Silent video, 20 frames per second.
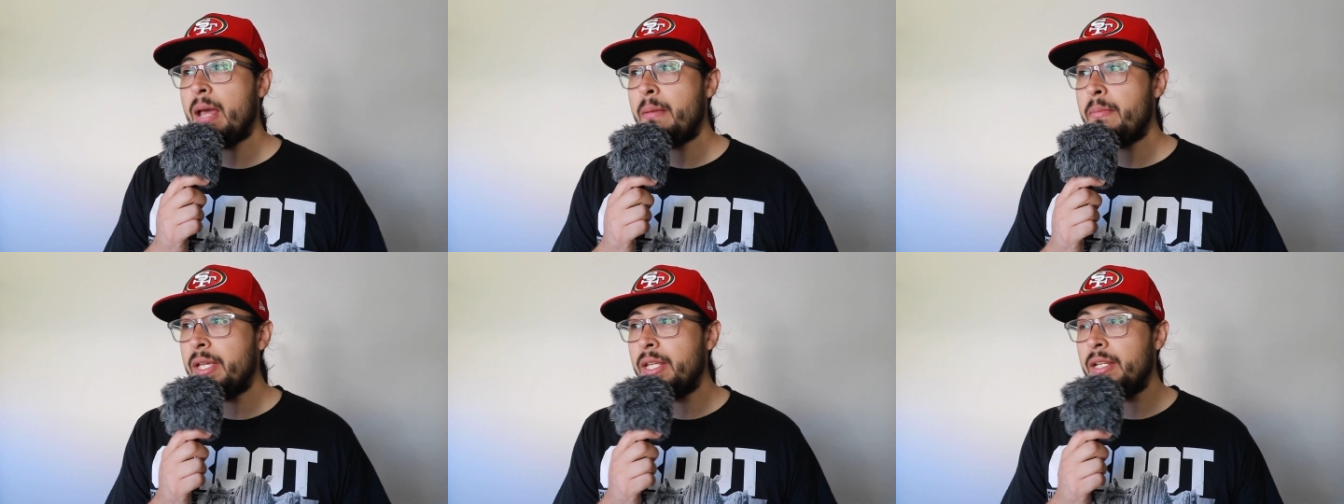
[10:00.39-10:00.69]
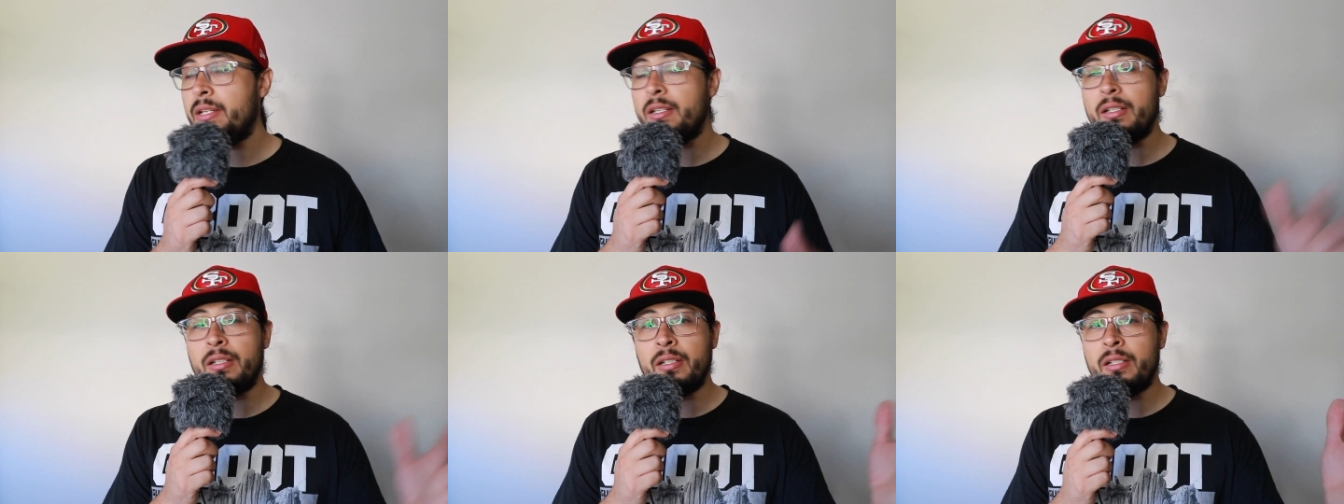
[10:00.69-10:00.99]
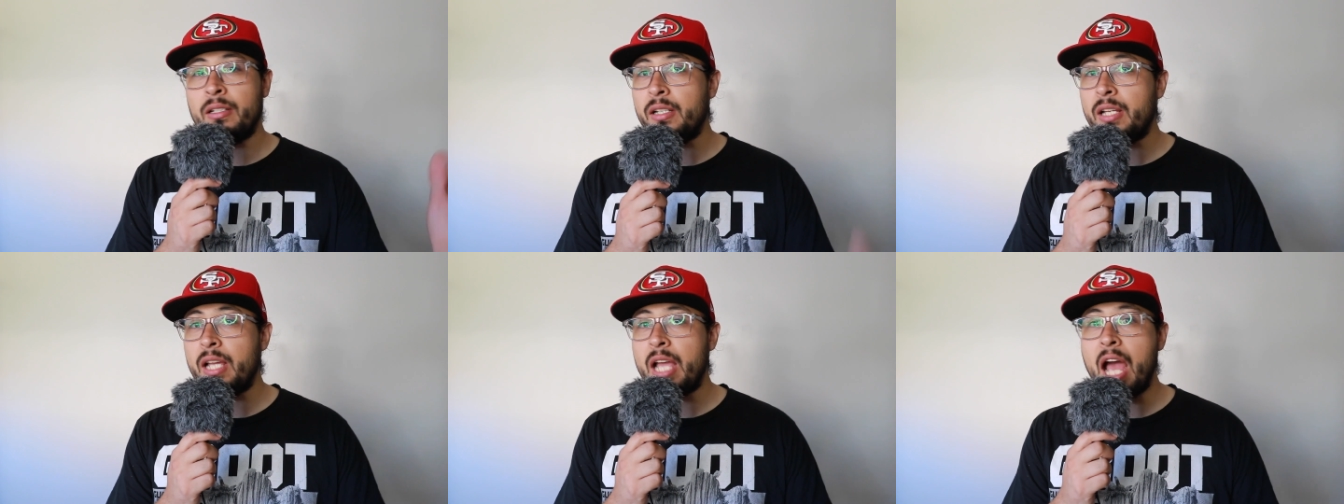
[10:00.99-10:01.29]
I mean,
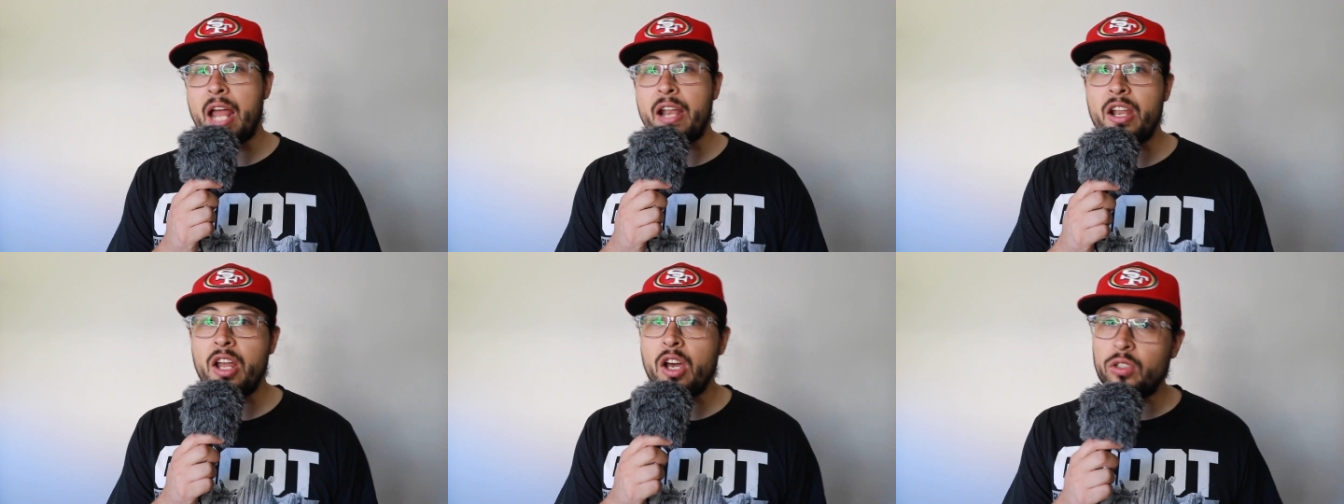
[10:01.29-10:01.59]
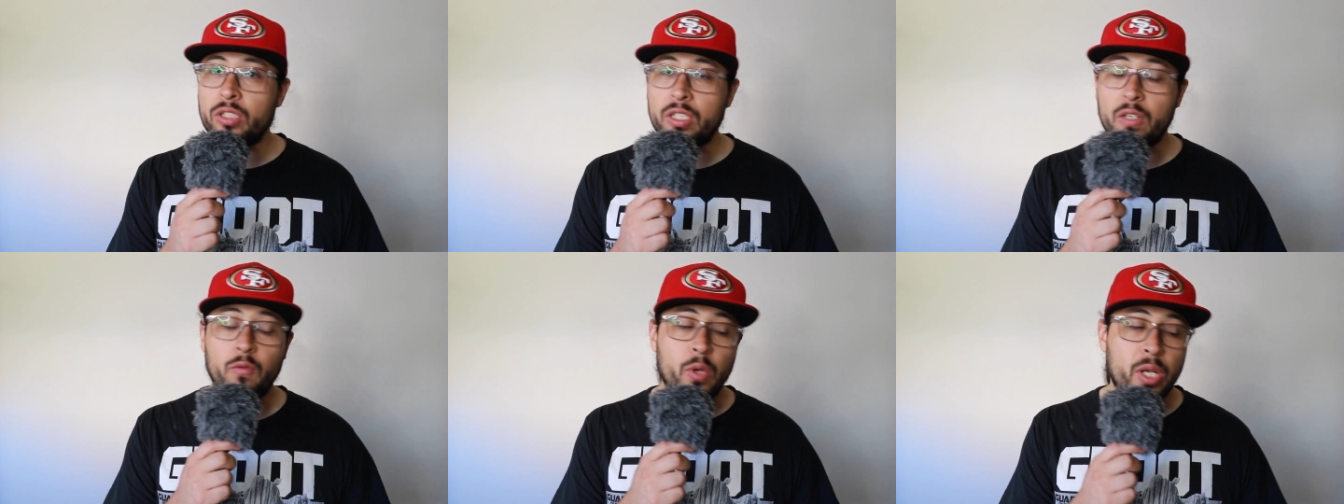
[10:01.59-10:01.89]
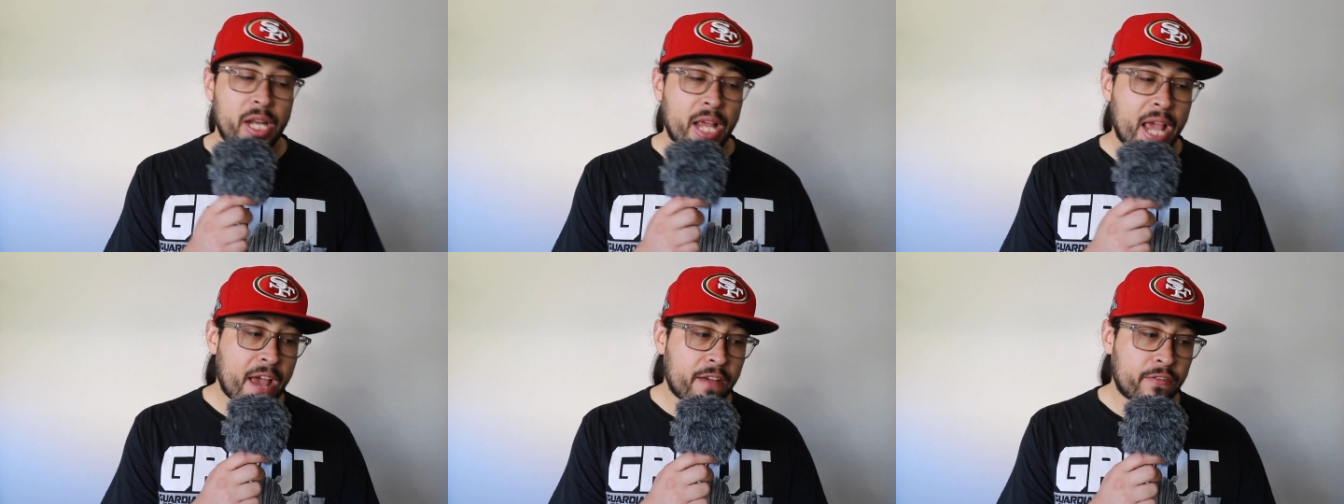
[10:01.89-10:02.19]
God knows if we
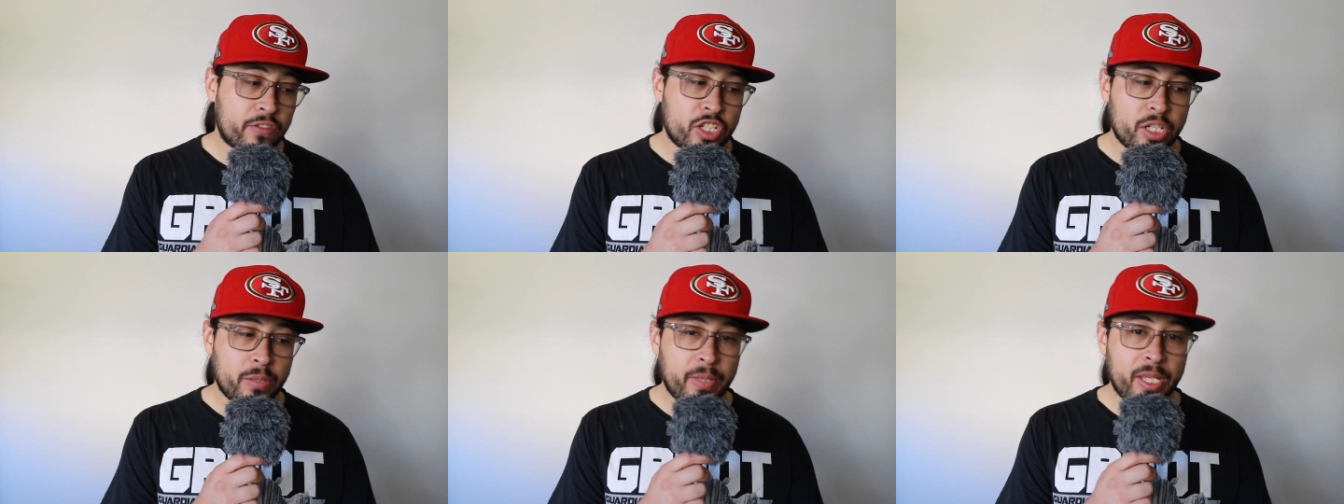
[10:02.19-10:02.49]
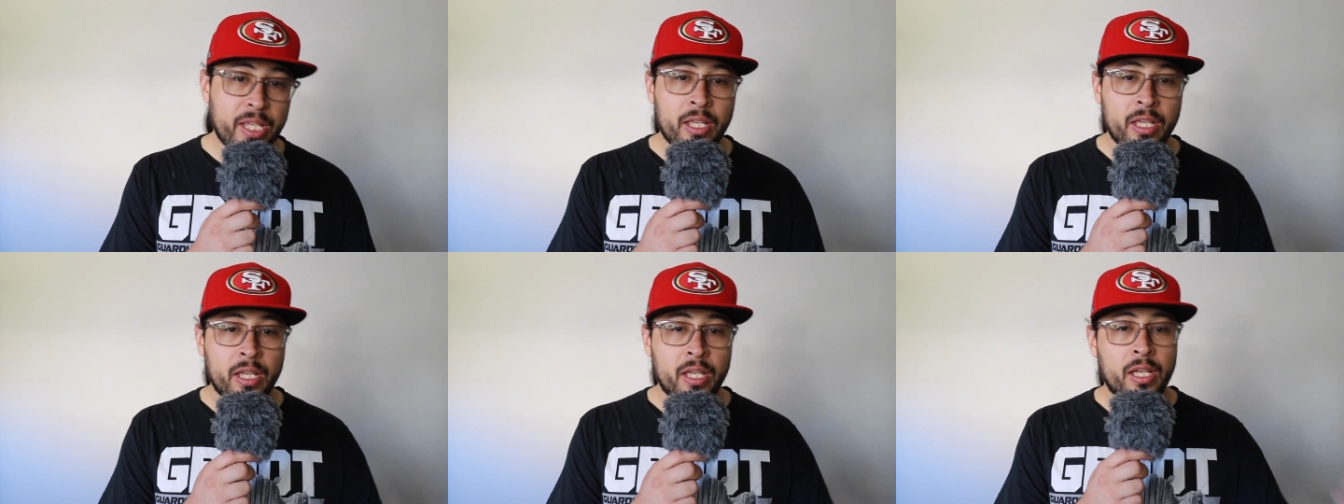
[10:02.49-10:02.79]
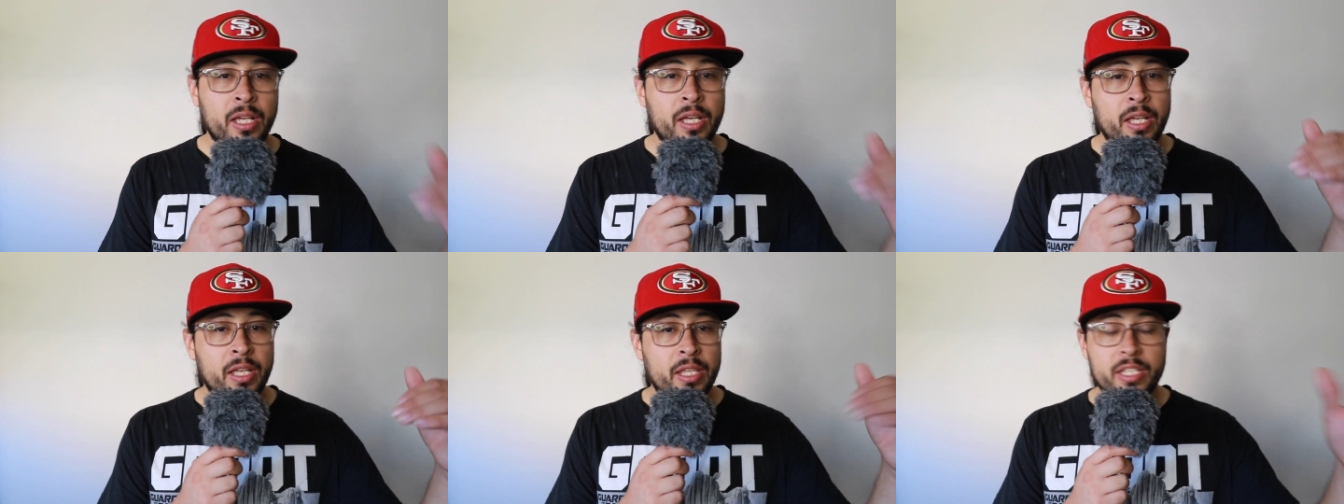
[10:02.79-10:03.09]
didn't have Jimmy,
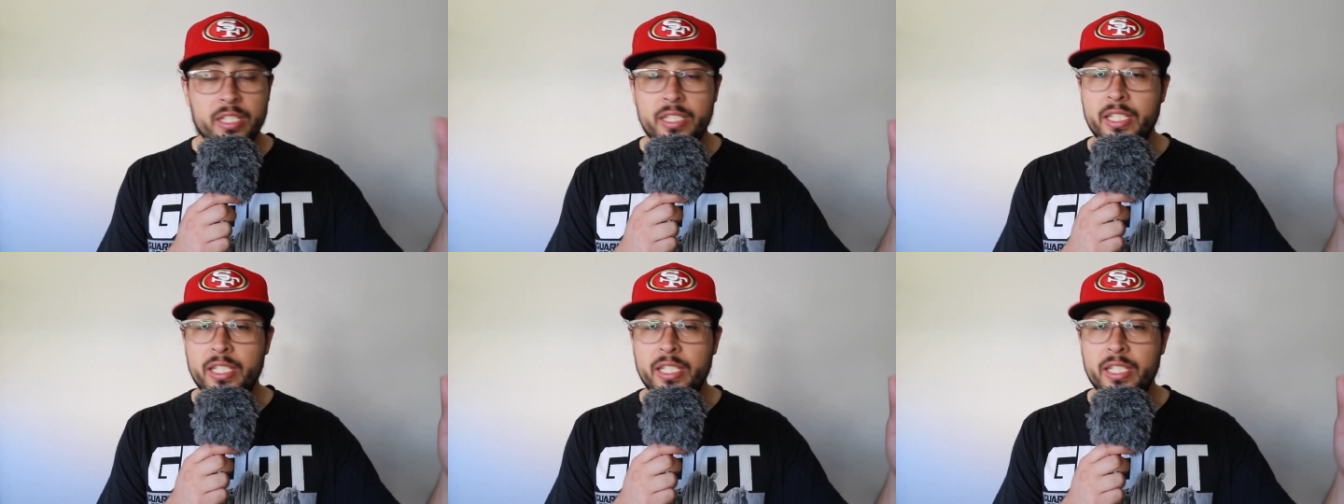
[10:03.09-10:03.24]
the